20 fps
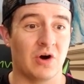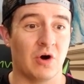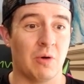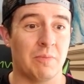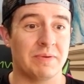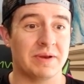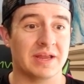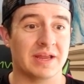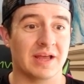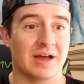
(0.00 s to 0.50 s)

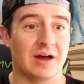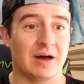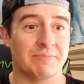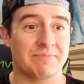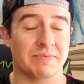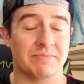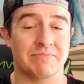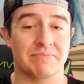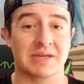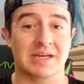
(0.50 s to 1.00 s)
opening
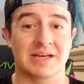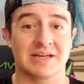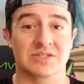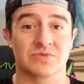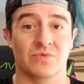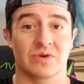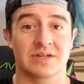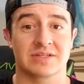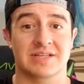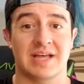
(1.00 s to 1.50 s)
up because
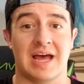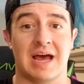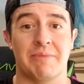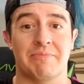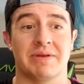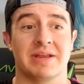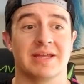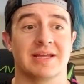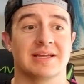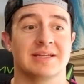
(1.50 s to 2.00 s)
what is
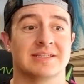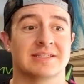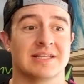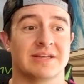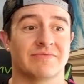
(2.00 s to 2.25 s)
happening is